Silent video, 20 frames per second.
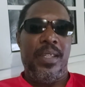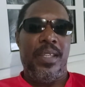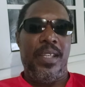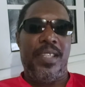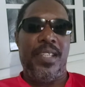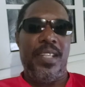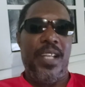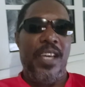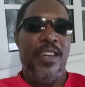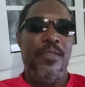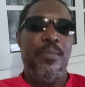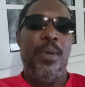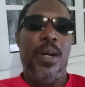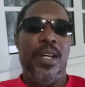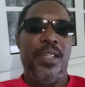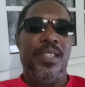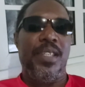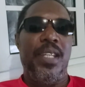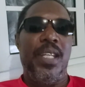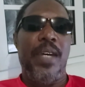The slave
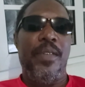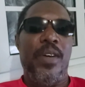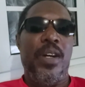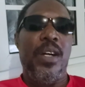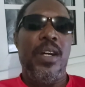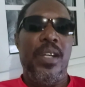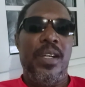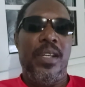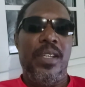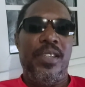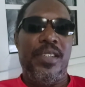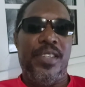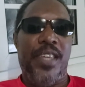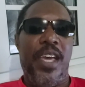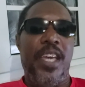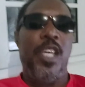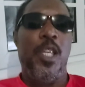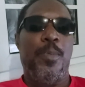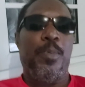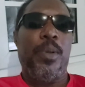master never
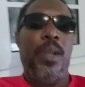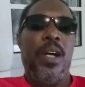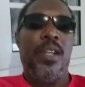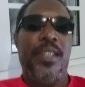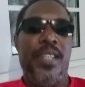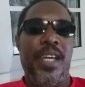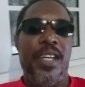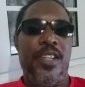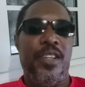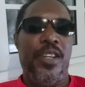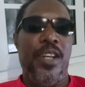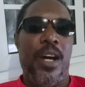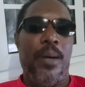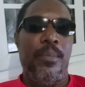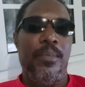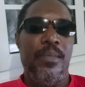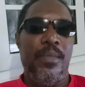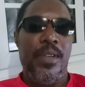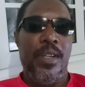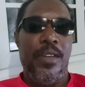set his plantation
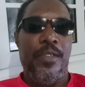up